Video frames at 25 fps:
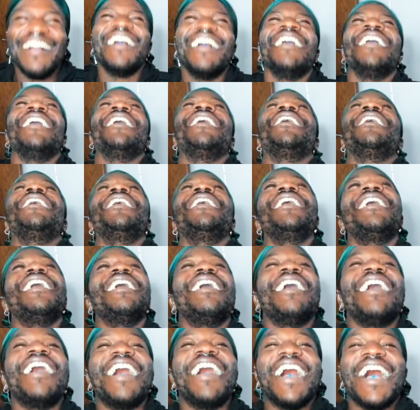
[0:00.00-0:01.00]

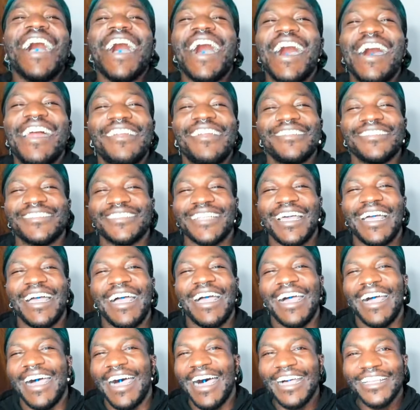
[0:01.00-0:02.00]
And as
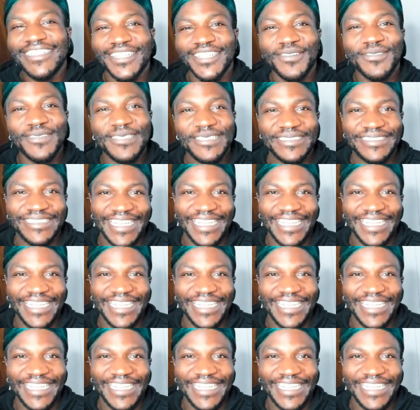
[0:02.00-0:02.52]
I was